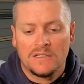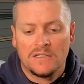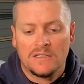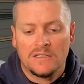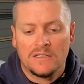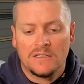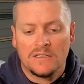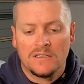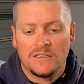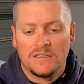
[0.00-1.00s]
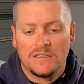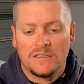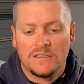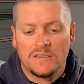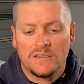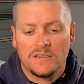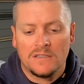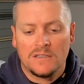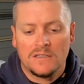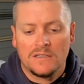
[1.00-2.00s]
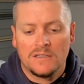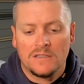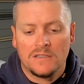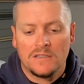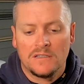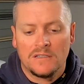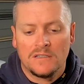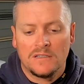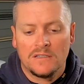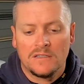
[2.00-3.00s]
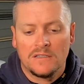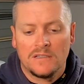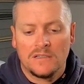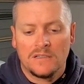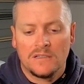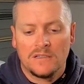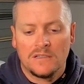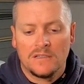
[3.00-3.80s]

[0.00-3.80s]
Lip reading: (no one is talking)